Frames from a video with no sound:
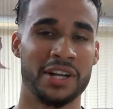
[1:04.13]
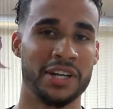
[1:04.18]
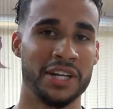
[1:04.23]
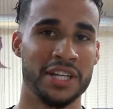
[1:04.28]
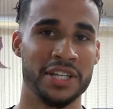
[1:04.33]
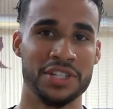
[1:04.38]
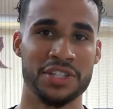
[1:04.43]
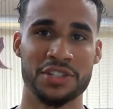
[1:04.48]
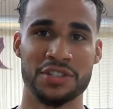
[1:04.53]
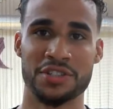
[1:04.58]
our
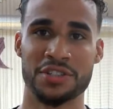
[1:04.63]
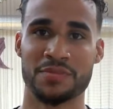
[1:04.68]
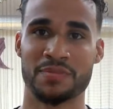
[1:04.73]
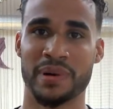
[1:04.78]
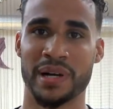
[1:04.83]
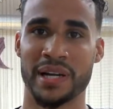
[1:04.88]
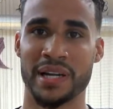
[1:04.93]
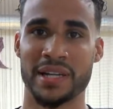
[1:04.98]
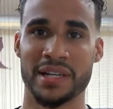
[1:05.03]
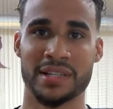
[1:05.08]
issued
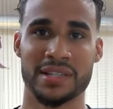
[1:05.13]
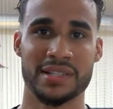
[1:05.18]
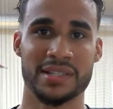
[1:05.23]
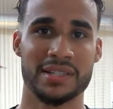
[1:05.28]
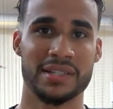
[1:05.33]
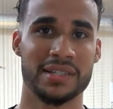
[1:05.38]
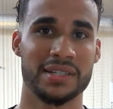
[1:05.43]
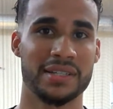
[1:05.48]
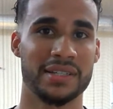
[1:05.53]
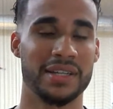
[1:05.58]

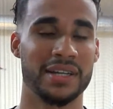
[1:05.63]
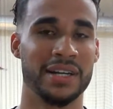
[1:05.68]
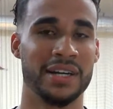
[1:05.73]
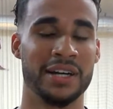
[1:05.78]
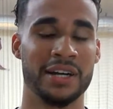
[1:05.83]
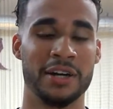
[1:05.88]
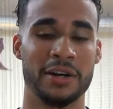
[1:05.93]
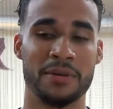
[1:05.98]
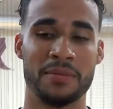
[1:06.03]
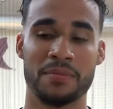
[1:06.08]
spikes.
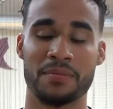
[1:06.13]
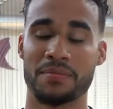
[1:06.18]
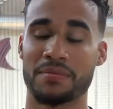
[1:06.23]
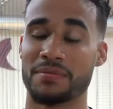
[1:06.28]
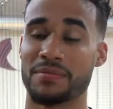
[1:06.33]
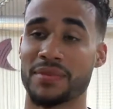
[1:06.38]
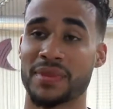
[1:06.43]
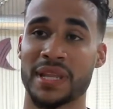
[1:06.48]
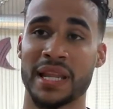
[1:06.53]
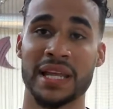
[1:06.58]

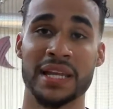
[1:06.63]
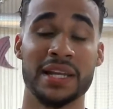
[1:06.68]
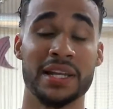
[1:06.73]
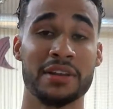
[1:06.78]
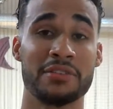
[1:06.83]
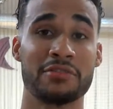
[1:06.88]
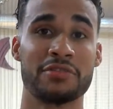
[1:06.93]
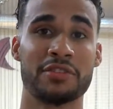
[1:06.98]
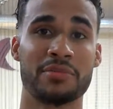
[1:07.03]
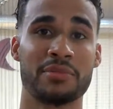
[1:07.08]
They
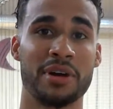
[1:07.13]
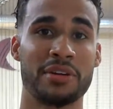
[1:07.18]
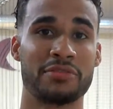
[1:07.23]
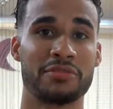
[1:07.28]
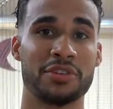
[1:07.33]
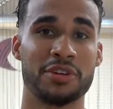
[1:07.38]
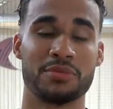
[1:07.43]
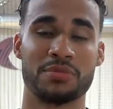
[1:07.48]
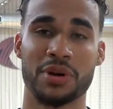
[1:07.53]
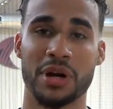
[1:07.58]
didn't fit my
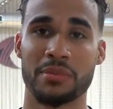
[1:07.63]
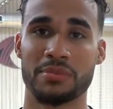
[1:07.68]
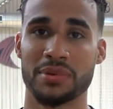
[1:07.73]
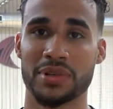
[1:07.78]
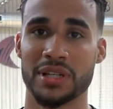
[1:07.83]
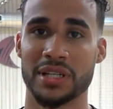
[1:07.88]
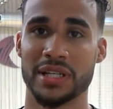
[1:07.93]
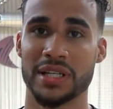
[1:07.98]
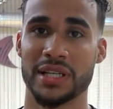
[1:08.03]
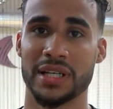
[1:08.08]
foot
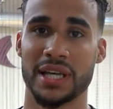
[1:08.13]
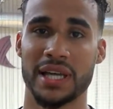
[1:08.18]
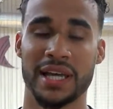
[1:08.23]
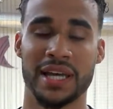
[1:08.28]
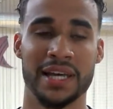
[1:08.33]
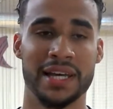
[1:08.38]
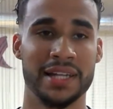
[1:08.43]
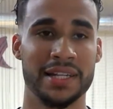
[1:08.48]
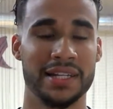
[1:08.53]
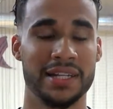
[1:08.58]
properly,
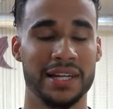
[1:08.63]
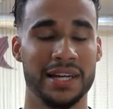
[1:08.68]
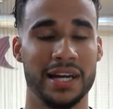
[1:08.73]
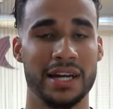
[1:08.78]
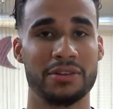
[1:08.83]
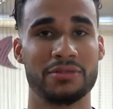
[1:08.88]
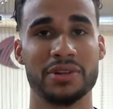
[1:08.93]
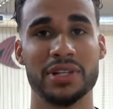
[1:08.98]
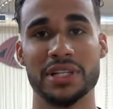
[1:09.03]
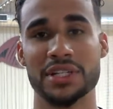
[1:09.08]
and
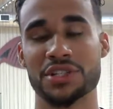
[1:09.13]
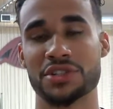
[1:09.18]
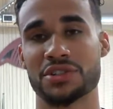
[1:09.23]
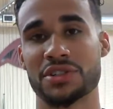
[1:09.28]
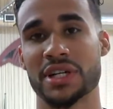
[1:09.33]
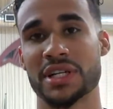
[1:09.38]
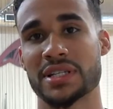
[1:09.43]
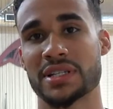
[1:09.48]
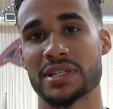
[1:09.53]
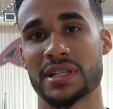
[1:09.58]
I really
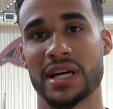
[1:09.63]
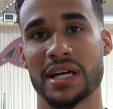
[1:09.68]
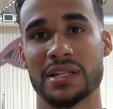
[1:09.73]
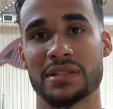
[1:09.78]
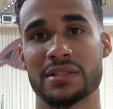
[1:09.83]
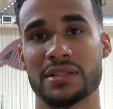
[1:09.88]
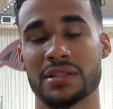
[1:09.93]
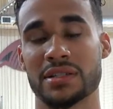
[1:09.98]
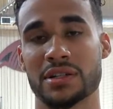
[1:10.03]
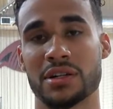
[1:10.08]
stressed
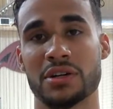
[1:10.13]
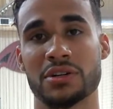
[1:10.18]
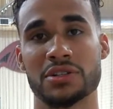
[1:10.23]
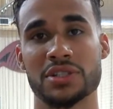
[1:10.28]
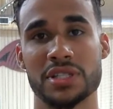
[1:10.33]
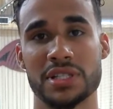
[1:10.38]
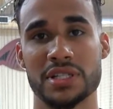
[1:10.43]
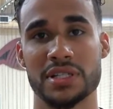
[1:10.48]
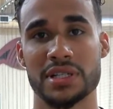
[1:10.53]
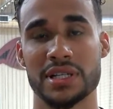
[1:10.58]
that to the
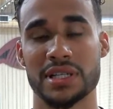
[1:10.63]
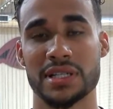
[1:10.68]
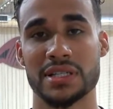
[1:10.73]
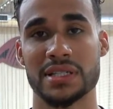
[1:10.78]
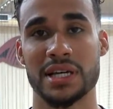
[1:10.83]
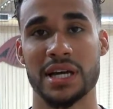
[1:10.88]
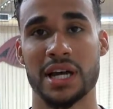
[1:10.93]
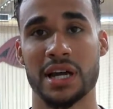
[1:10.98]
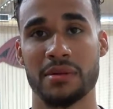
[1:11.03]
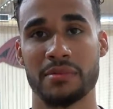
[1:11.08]
coaches at the
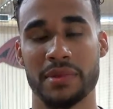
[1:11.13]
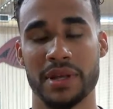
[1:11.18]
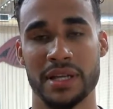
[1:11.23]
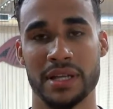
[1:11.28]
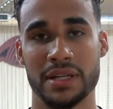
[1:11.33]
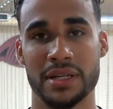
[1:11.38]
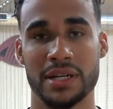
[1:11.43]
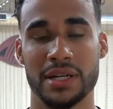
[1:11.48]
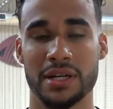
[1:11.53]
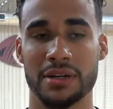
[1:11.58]
time,
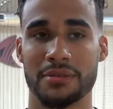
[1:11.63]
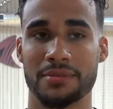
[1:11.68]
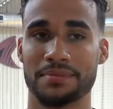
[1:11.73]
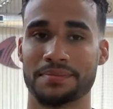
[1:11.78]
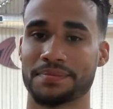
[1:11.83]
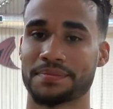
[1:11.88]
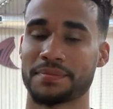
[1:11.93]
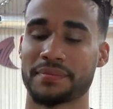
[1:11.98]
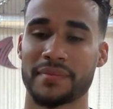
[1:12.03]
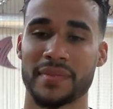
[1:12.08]
and
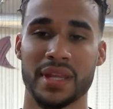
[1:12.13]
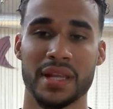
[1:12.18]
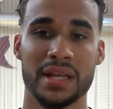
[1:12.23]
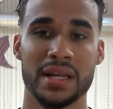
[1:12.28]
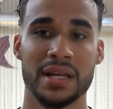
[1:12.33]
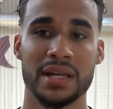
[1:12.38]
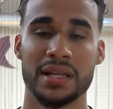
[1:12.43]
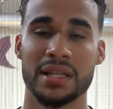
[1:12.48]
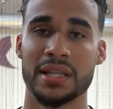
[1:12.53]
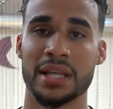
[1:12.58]

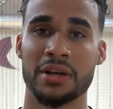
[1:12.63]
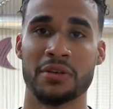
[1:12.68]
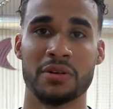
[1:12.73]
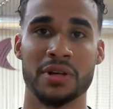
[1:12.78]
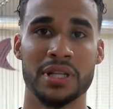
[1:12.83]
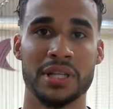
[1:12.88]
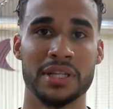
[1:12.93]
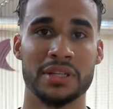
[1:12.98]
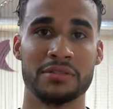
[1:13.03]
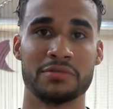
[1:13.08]
they
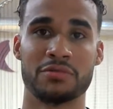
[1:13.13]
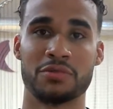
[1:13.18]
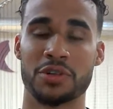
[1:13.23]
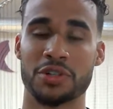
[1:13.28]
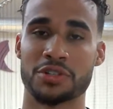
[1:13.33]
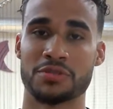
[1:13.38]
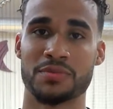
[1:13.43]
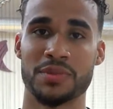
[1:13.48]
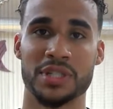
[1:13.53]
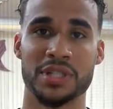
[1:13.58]
really
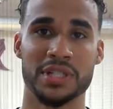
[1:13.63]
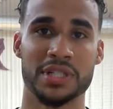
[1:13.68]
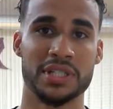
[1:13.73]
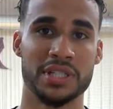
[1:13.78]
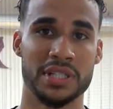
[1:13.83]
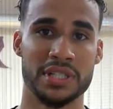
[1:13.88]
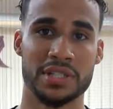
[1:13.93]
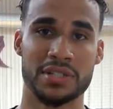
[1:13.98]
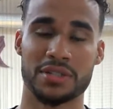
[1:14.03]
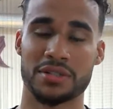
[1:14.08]
enforced me to
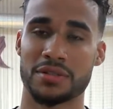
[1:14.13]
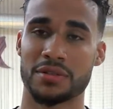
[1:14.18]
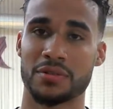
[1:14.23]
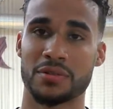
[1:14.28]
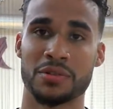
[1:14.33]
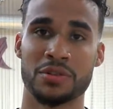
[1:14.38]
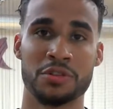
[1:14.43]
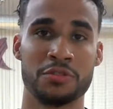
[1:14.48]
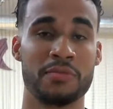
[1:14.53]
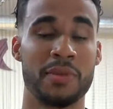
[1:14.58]
just
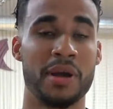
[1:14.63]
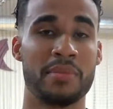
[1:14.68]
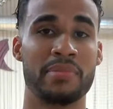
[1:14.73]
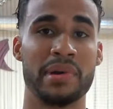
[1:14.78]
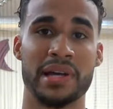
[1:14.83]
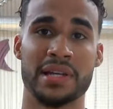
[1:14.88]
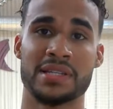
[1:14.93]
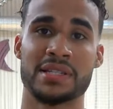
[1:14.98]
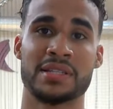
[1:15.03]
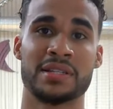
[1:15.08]
do my
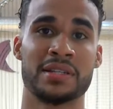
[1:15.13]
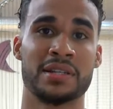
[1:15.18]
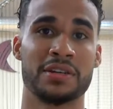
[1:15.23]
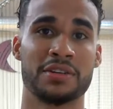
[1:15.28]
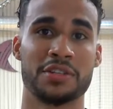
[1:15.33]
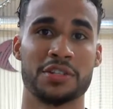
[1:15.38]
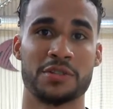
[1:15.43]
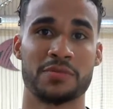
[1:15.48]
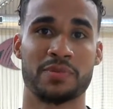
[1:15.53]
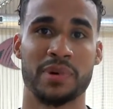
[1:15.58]
best in
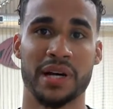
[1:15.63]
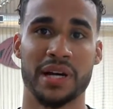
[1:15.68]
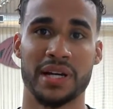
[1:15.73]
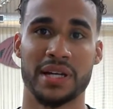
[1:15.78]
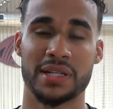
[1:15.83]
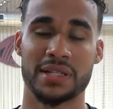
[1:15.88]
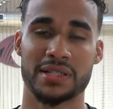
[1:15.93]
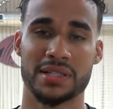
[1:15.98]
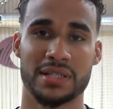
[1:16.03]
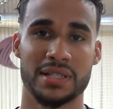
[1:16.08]
those
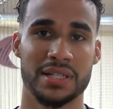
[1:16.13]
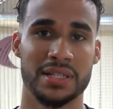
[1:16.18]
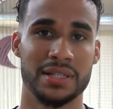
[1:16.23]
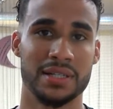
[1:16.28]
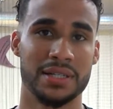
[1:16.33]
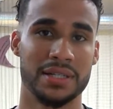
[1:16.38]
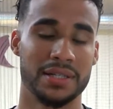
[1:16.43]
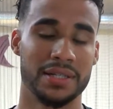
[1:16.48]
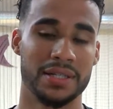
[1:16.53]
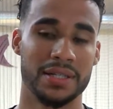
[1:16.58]
spikes,
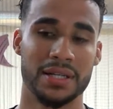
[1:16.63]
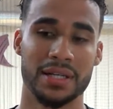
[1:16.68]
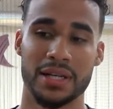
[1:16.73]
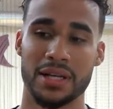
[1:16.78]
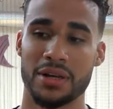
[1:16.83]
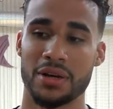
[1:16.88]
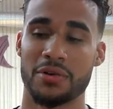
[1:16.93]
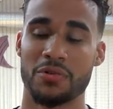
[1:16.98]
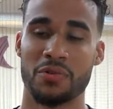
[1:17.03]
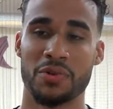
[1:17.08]
and
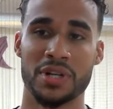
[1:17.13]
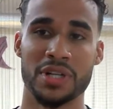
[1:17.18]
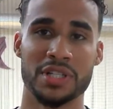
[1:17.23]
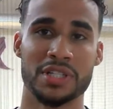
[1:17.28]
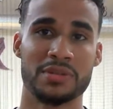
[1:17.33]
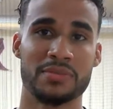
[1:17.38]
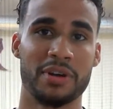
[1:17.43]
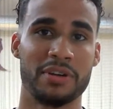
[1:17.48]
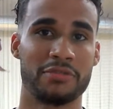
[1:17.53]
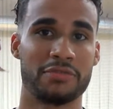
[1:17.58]
went
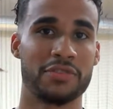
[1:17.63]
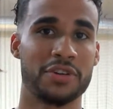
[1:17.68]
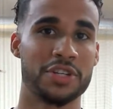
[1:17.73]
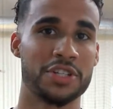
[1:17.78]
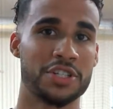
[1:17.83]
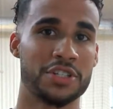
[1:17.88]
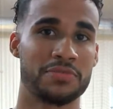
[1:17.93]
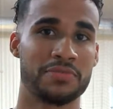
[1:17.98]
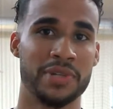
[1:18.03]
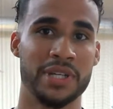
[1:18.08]
into my
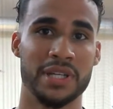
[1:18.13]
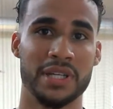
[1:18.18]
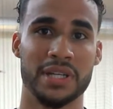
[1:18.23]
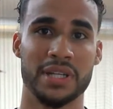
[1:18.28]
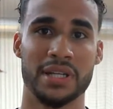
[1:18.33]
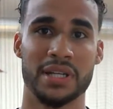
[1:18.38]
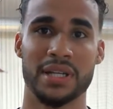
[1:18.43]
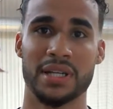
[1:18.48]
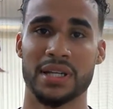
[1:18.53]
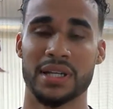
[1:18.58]
first
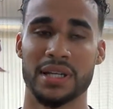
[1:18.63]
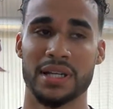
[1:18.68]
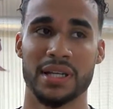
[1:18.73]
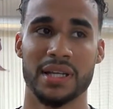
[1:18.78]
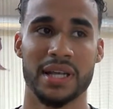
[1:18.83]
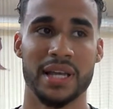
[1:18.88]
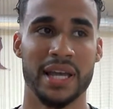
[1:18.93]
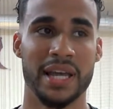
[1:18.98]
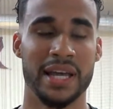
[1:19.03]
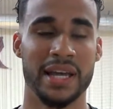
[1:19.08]
meet
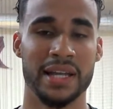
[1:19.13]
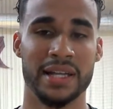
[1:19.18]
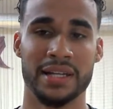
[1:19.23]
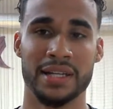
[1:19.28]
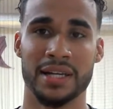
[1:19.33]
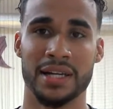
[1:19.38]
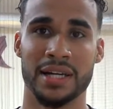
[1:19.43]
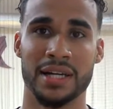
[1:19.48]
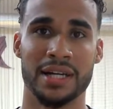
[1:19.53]
and